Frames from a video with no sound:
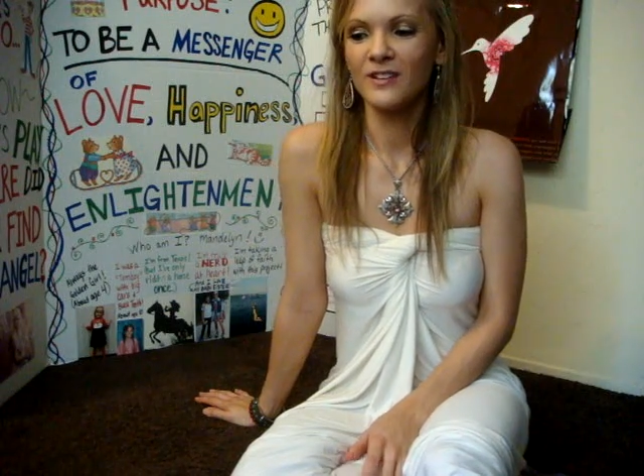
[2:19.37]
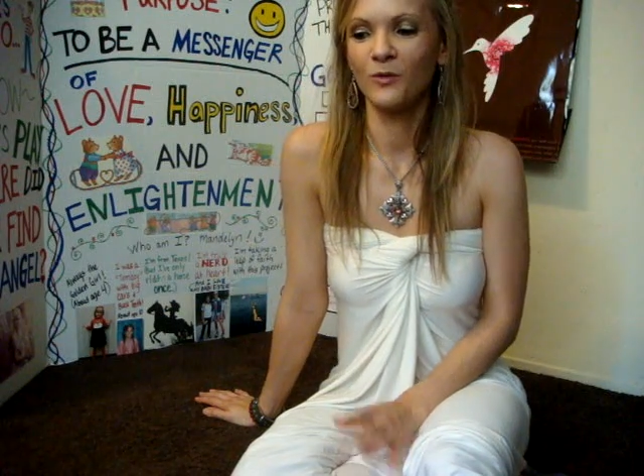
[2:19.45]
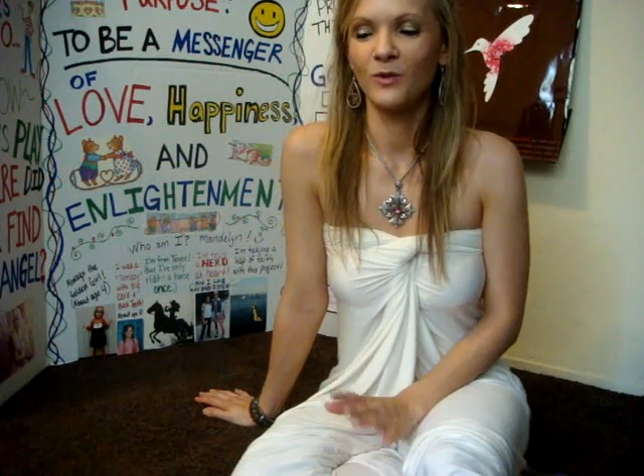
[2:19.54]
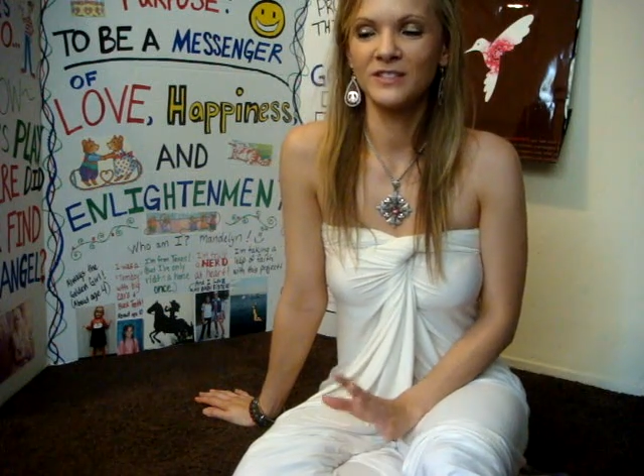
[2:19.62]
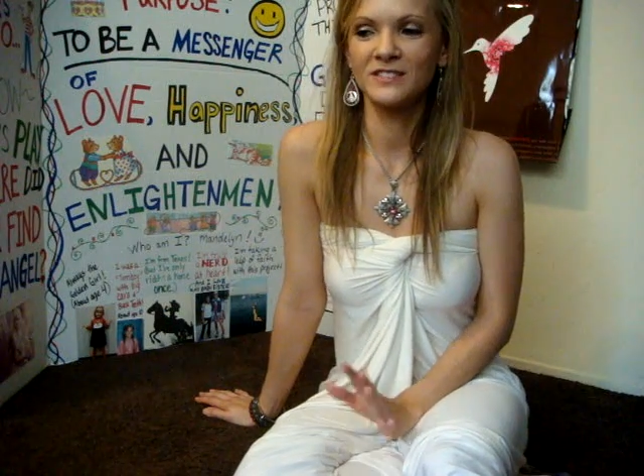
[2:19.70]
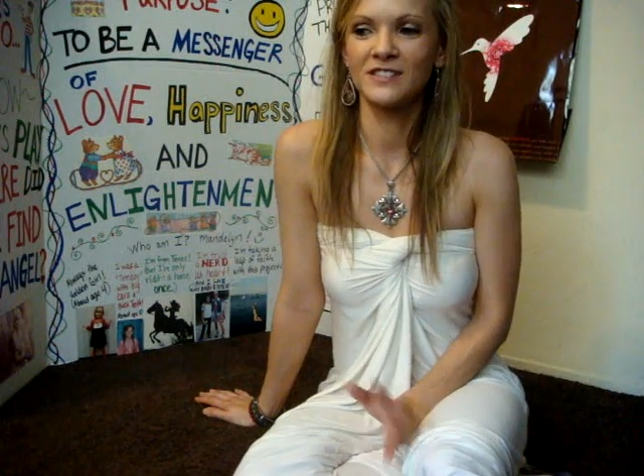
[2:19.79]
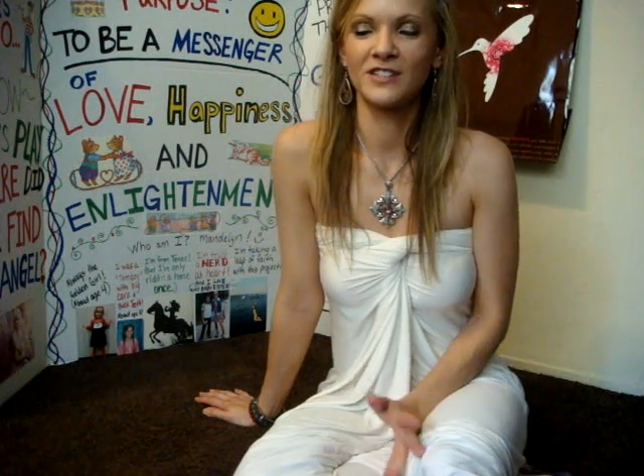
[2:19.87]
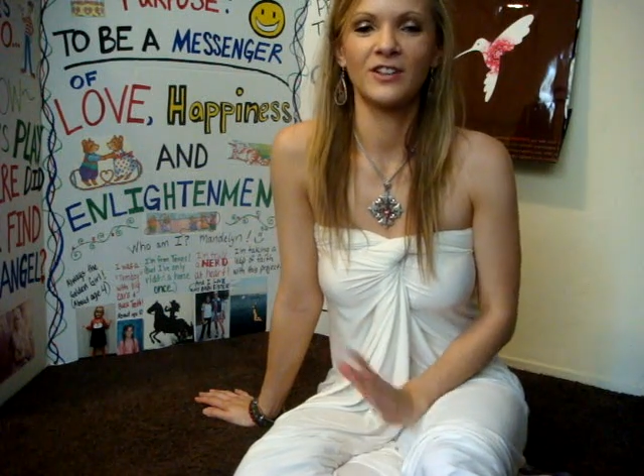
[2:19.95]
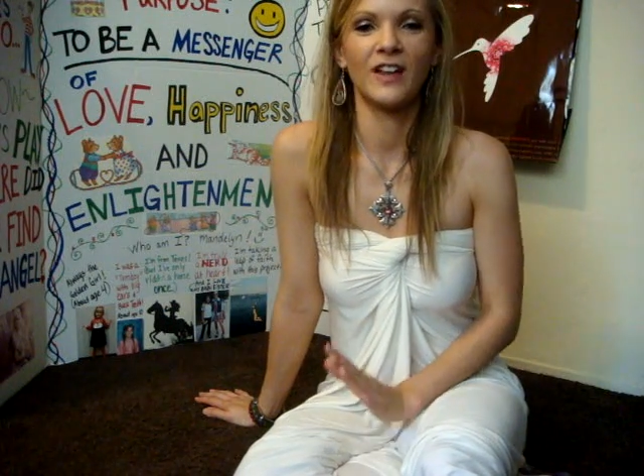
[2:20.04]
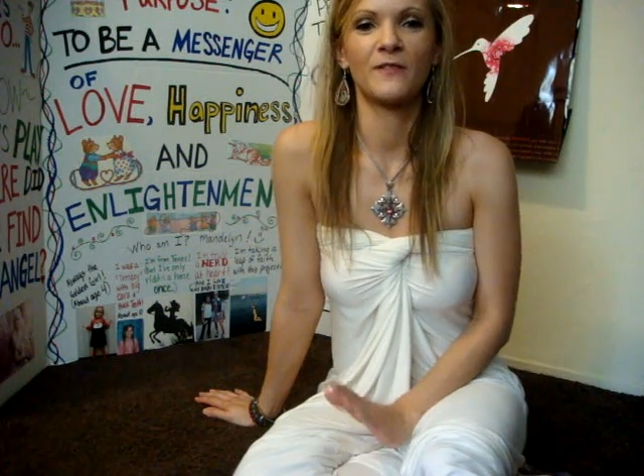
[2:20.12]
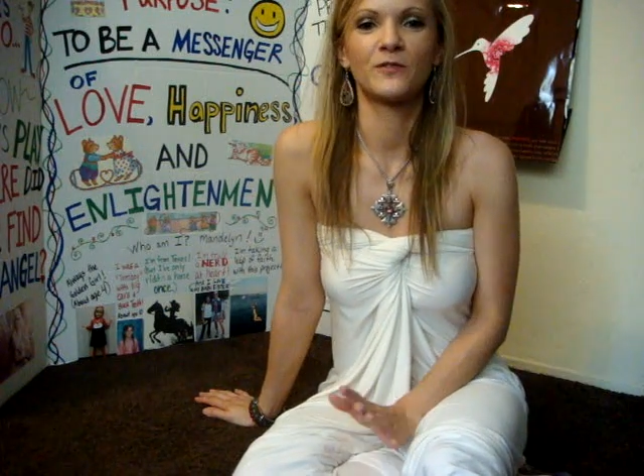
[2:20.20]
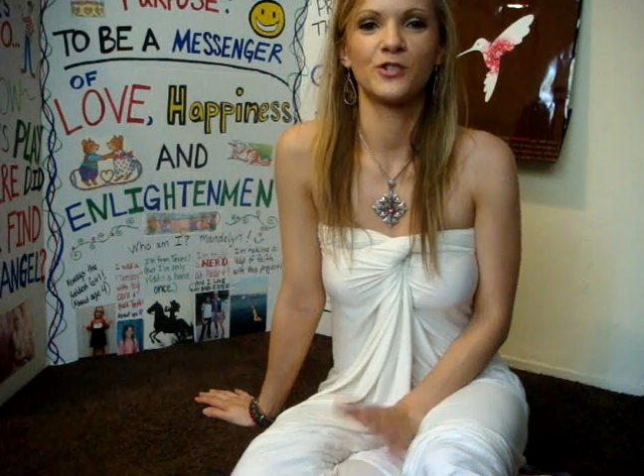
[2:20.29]
it wasn't
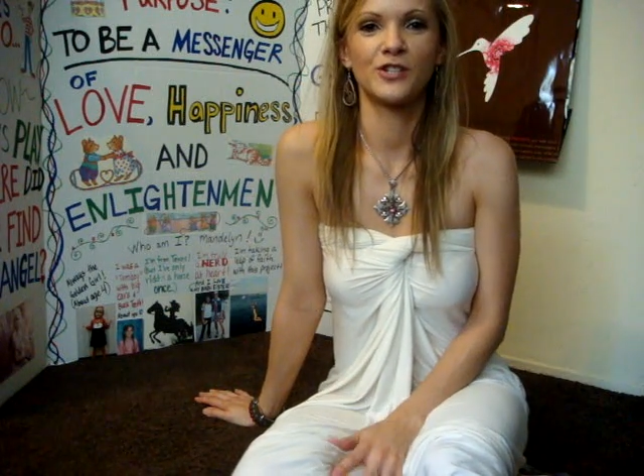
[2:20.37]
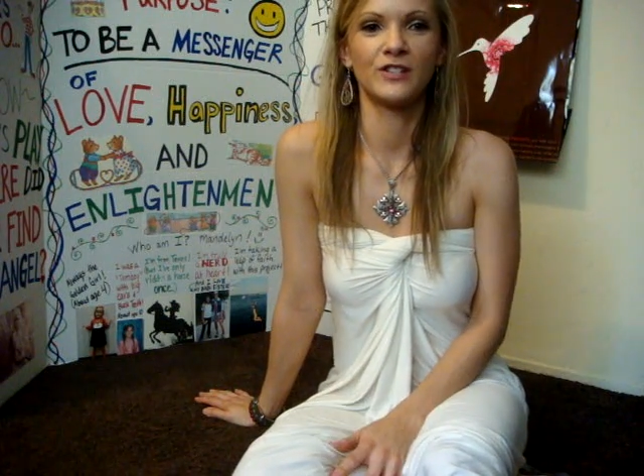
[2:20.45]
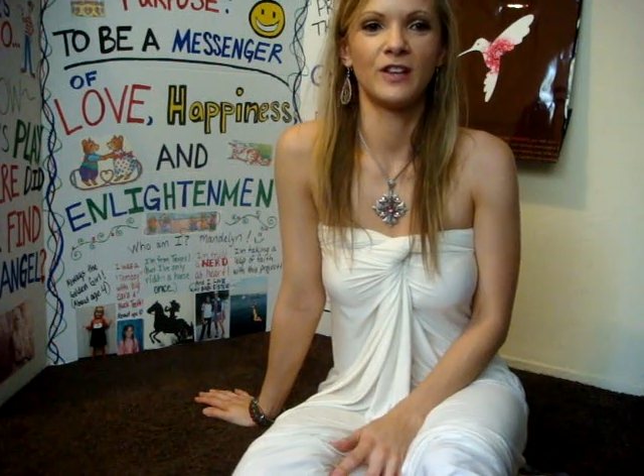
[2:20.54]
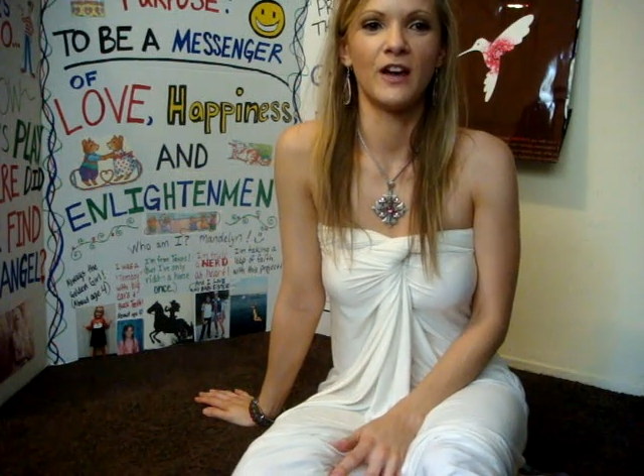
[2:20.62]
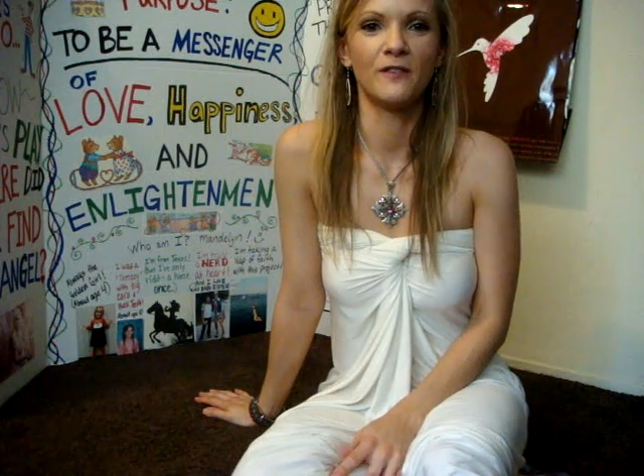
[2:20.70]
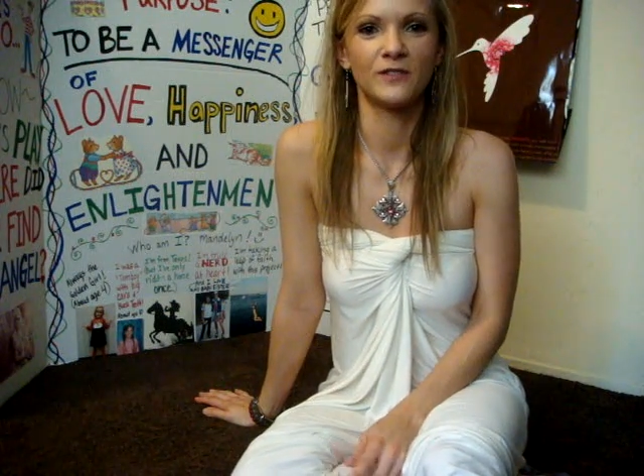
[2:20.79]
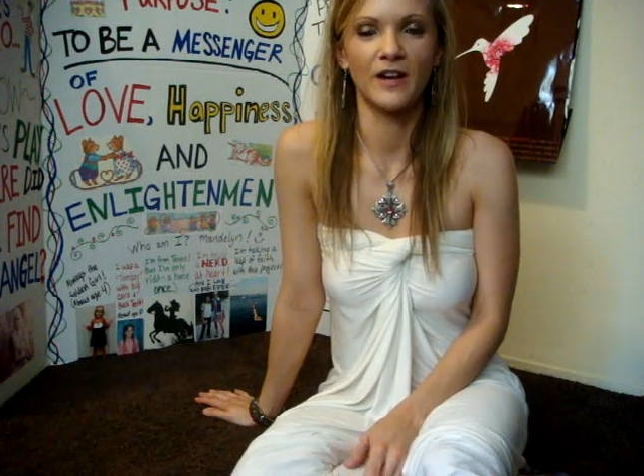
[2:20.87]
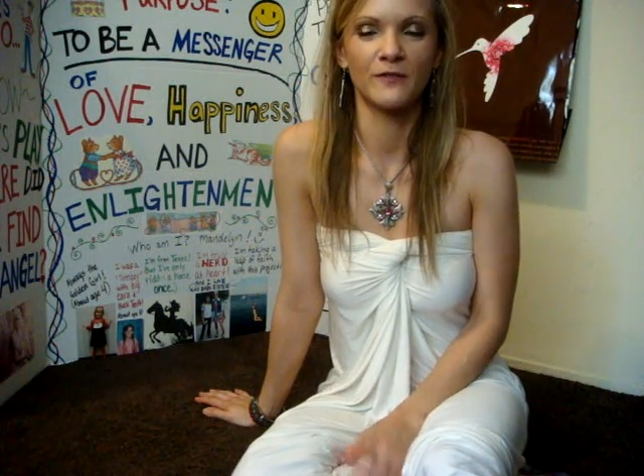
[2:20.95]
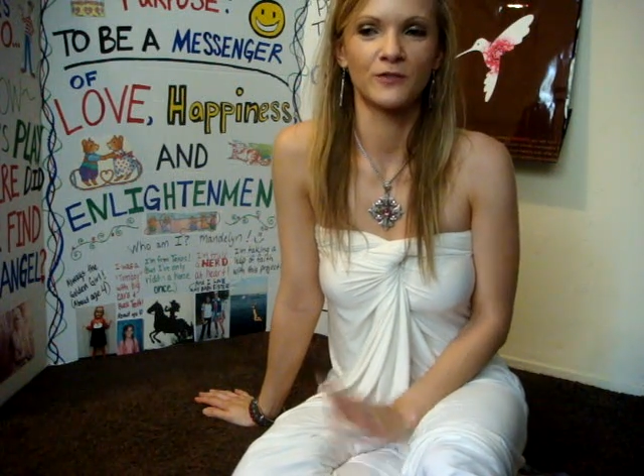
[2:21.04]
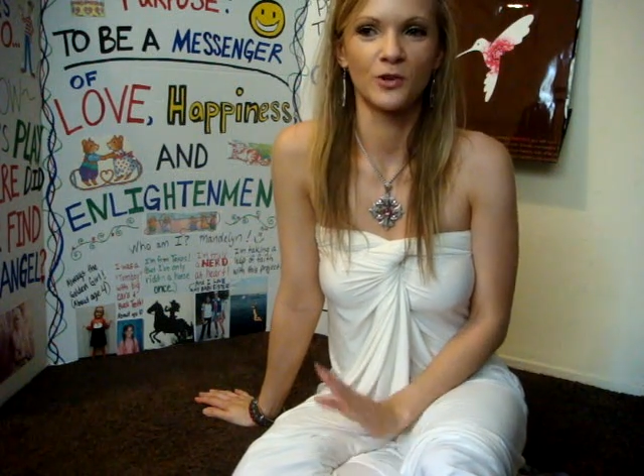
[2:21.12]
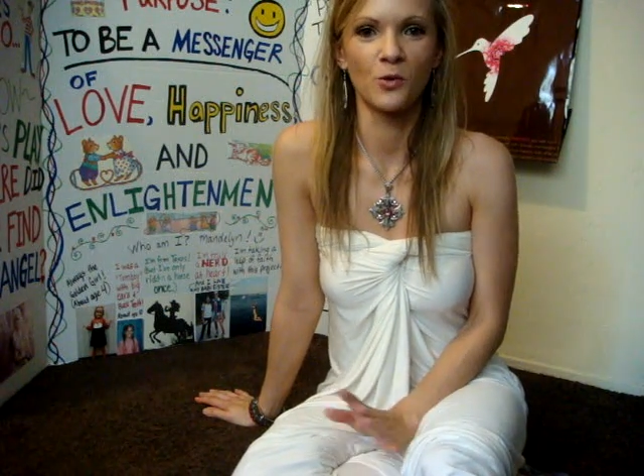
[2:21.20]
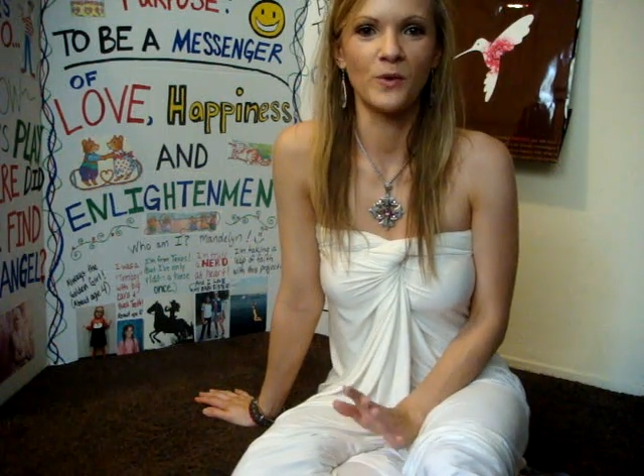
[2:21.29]
until after she left,
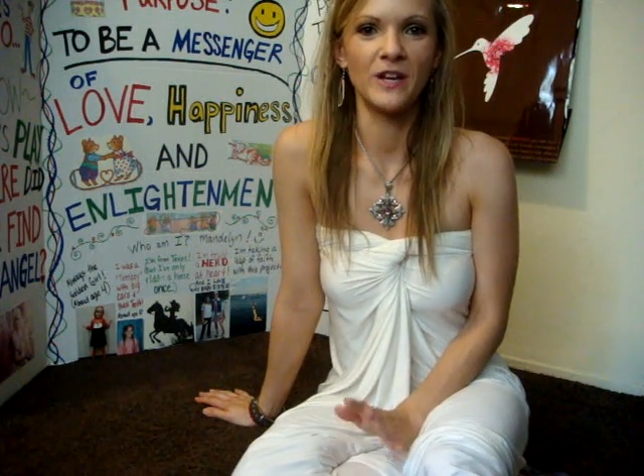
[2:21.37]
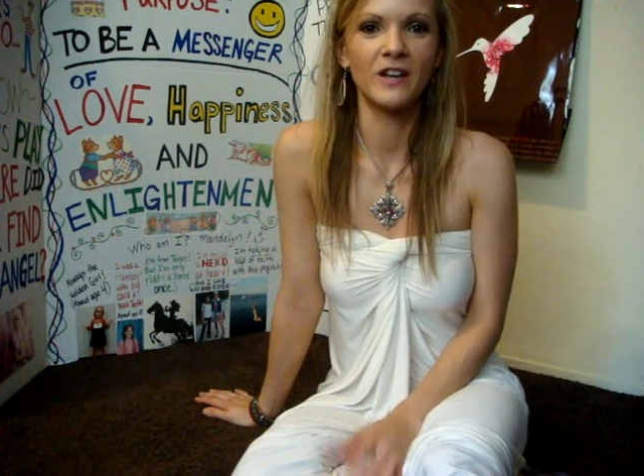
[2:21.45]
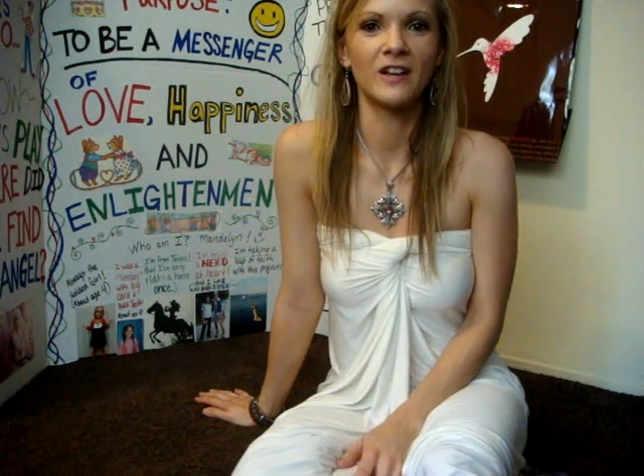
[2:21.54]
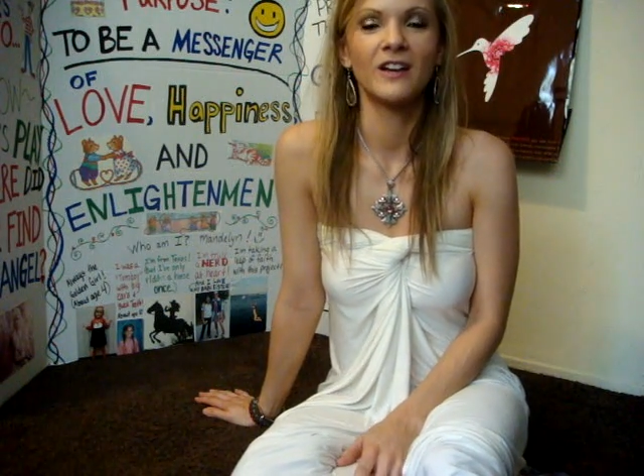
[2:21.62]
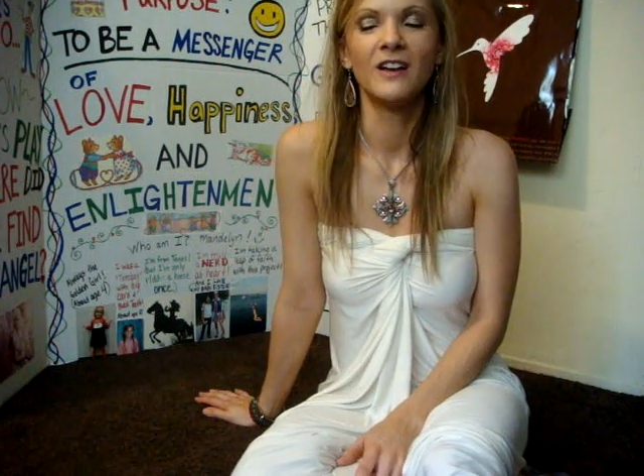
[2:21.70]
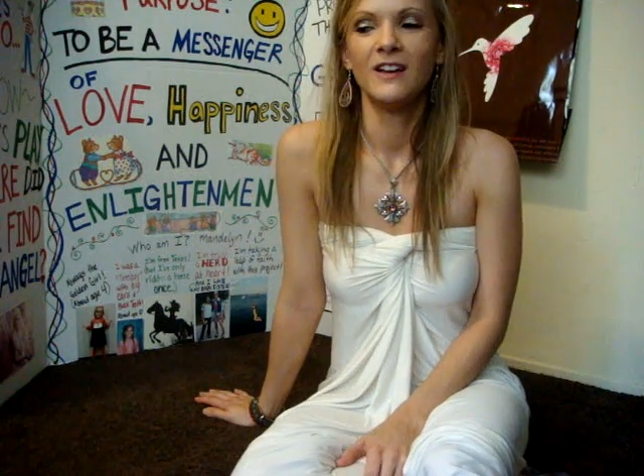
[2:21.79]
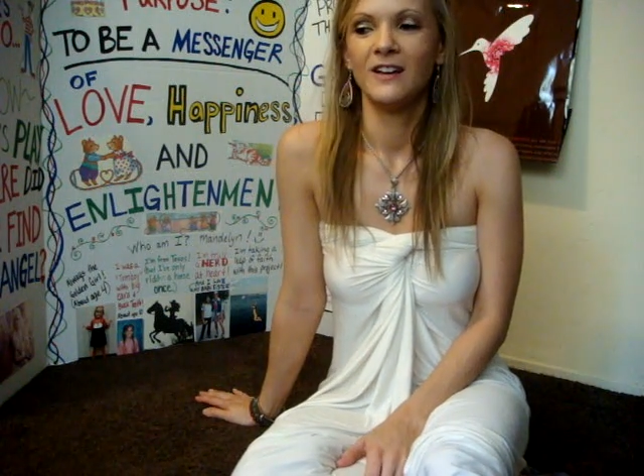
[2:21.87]
after a week,